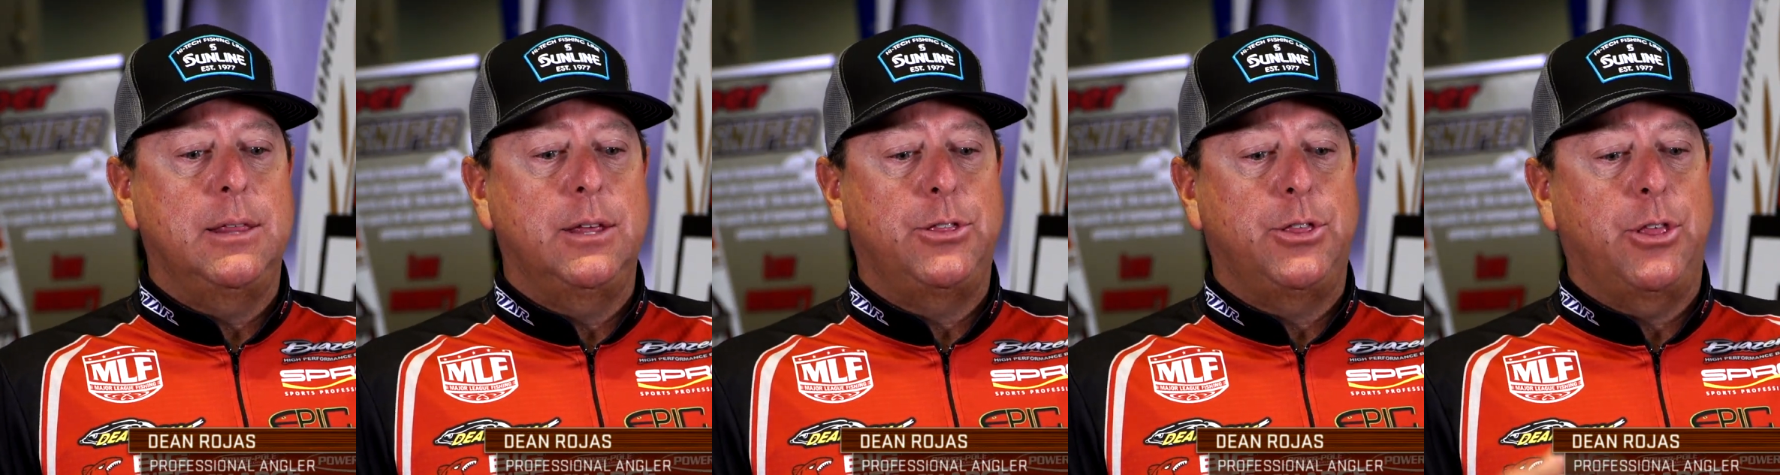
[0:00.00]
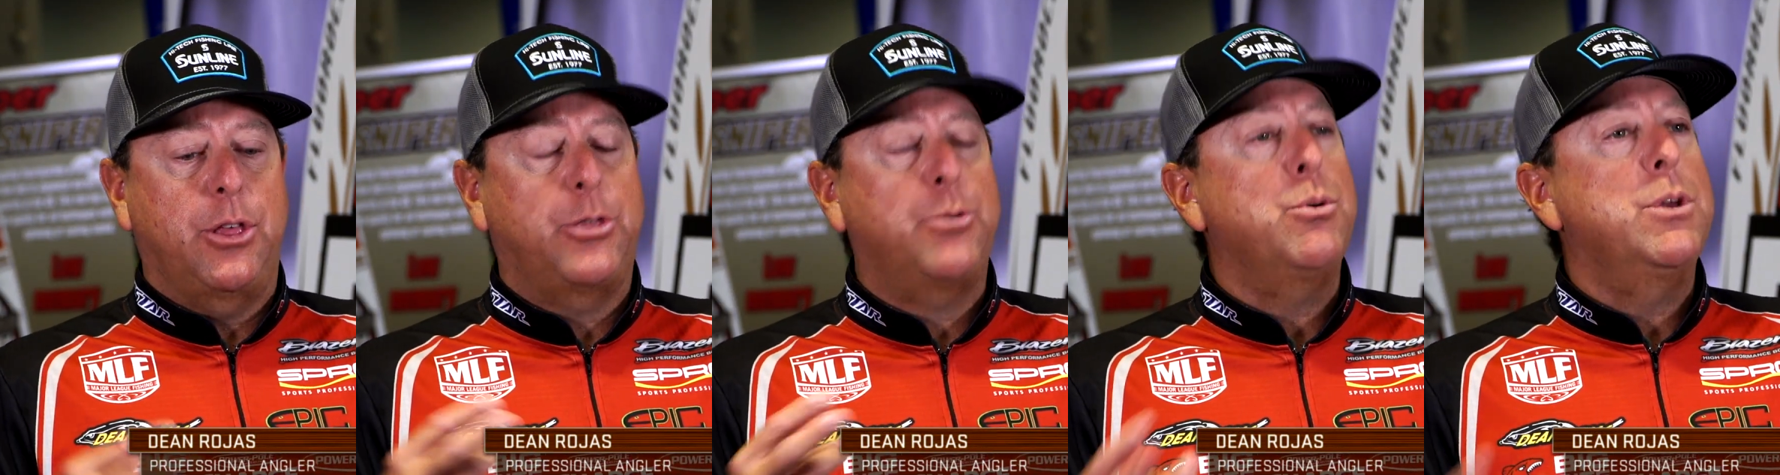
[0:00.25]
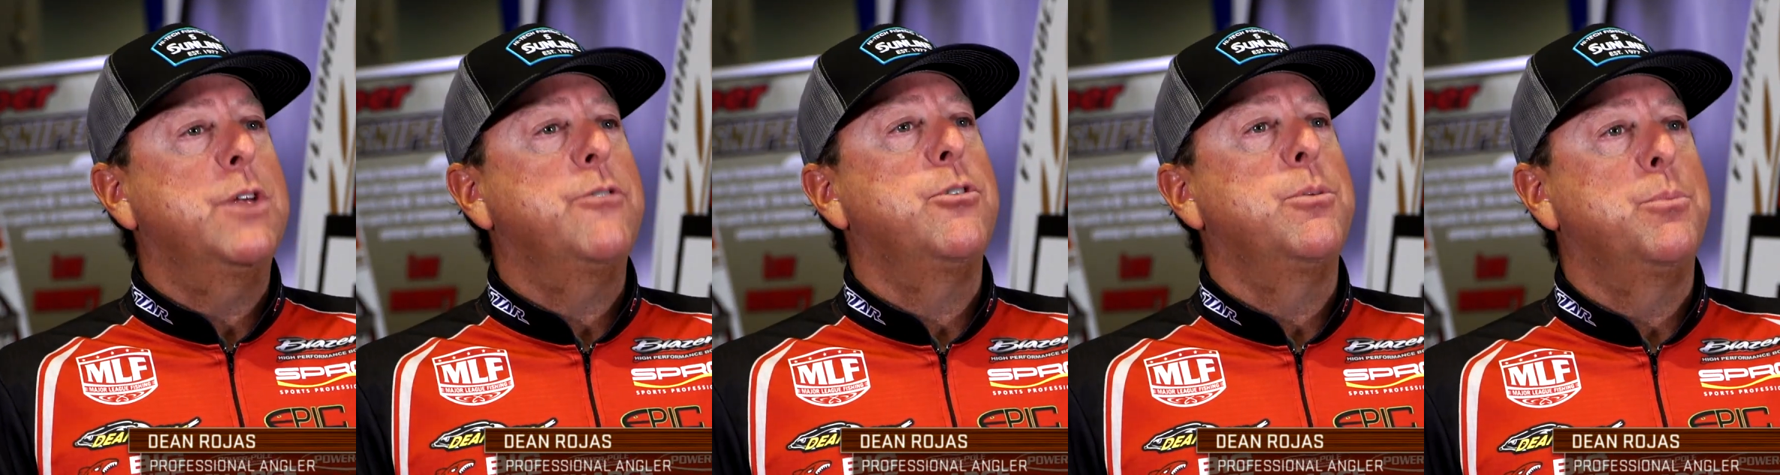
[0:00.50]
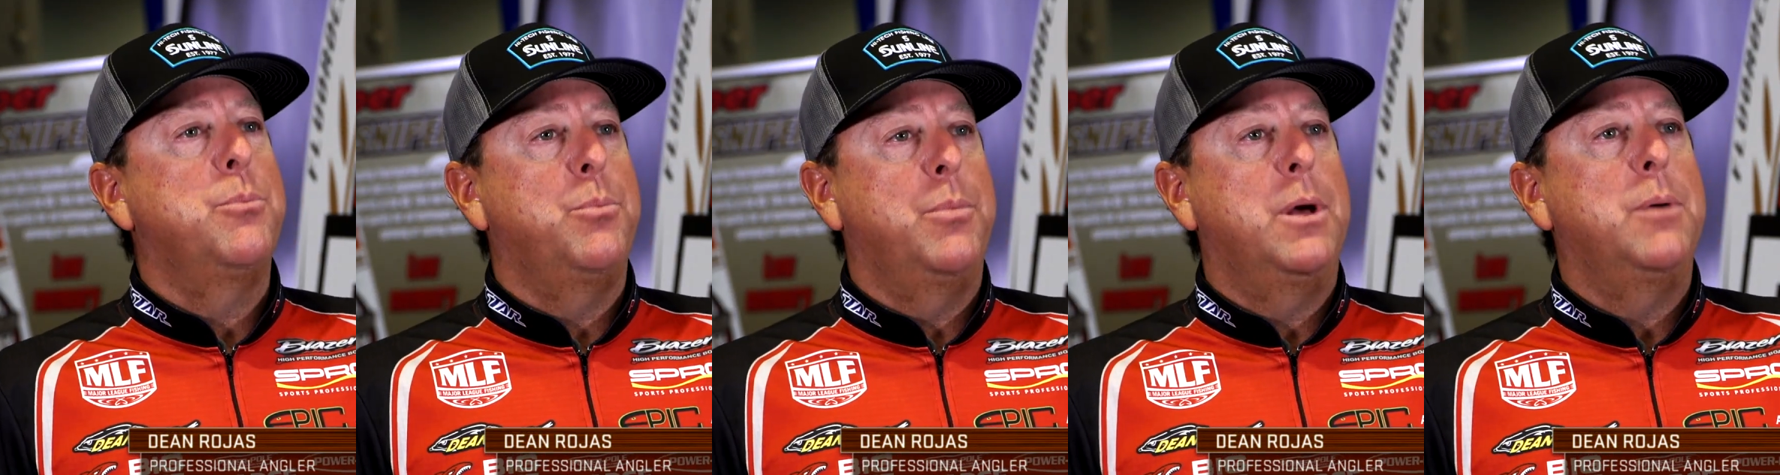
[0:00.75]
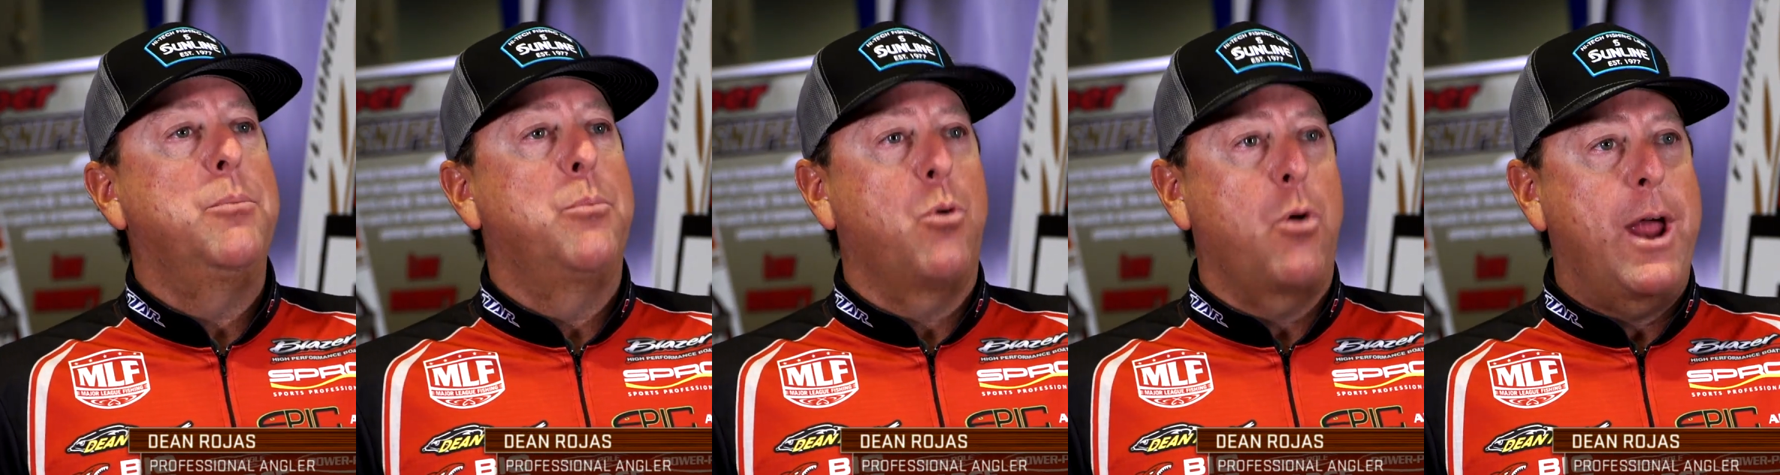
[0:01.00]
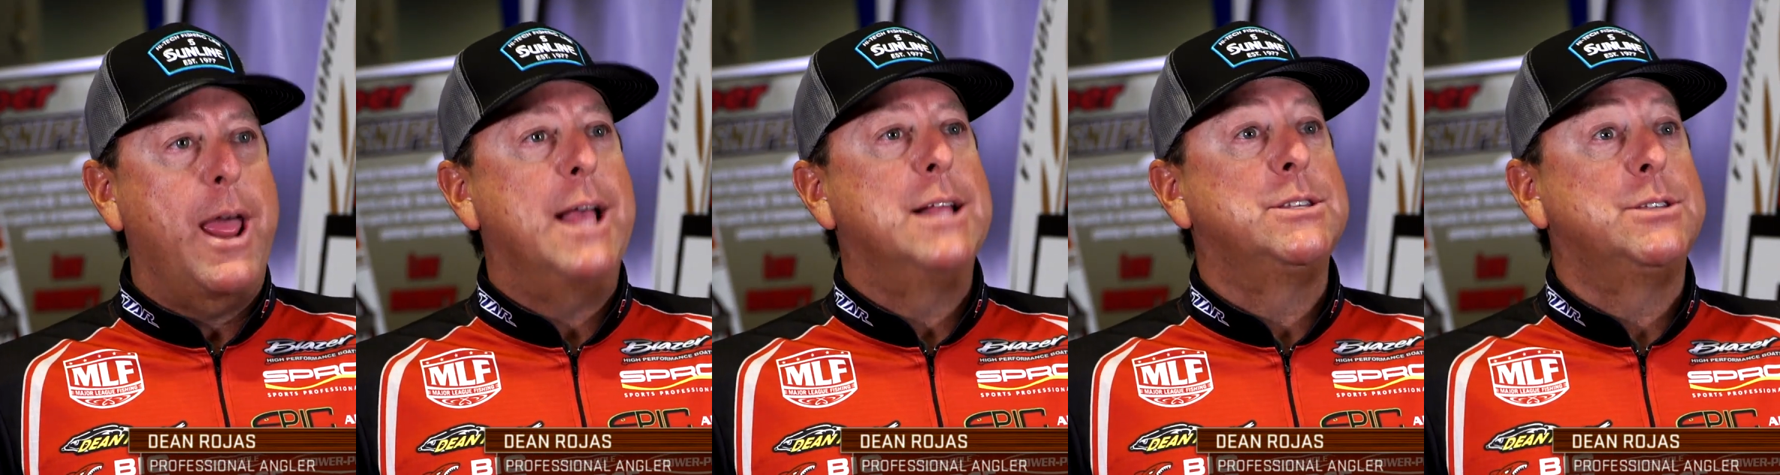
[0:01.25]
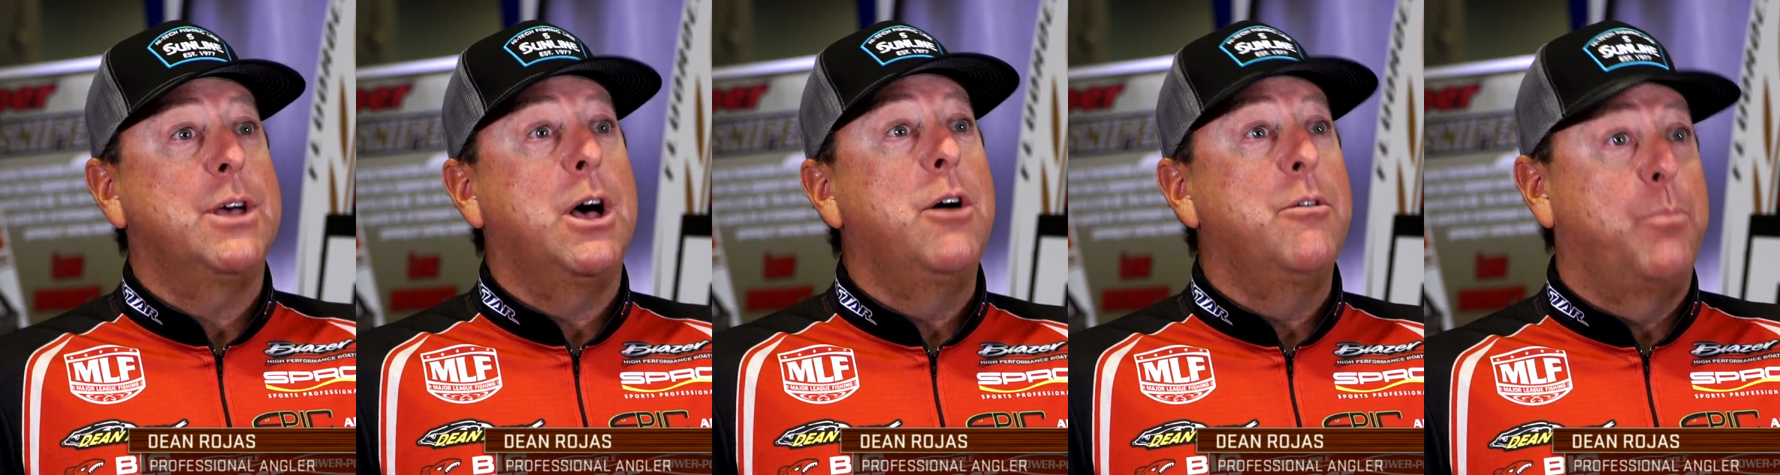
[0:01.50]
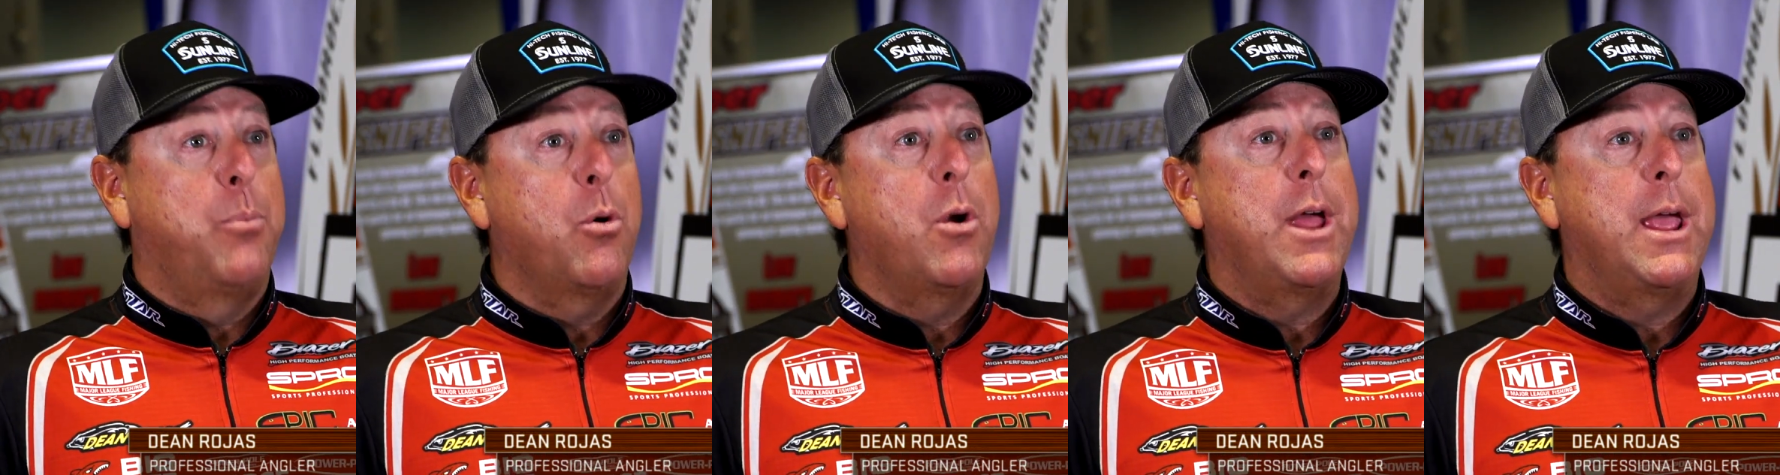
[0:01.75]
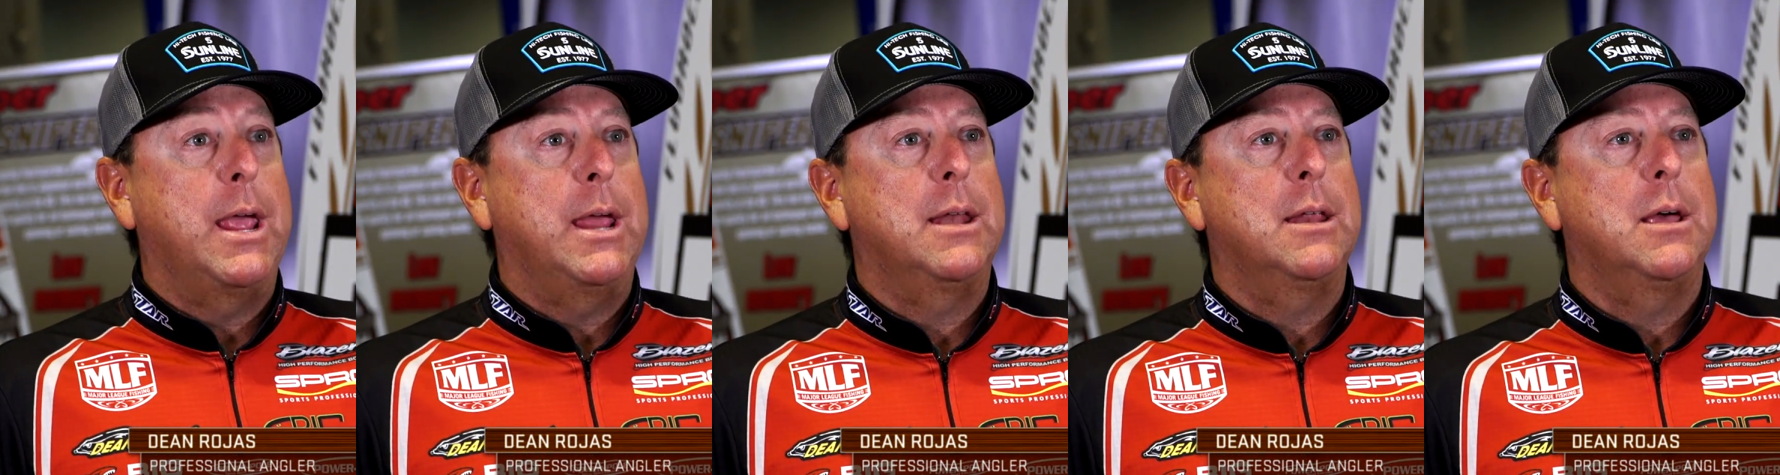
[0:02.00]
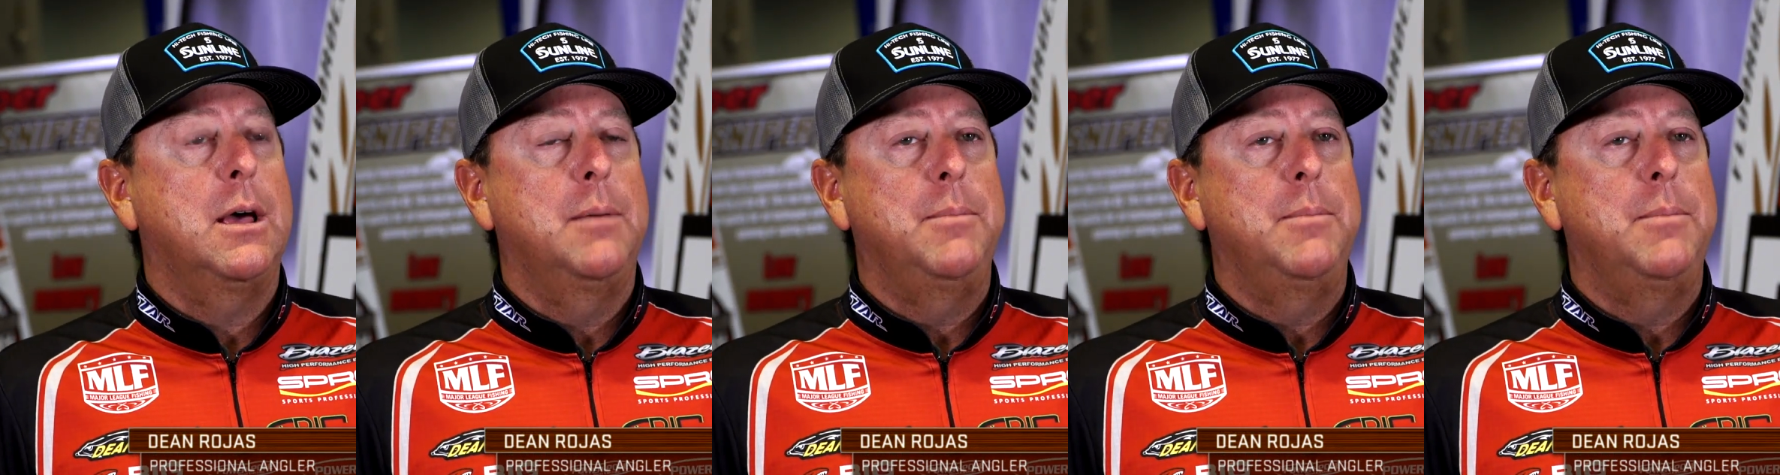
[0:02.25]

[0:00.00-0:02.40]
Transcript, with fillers: the, the three different brands of braid.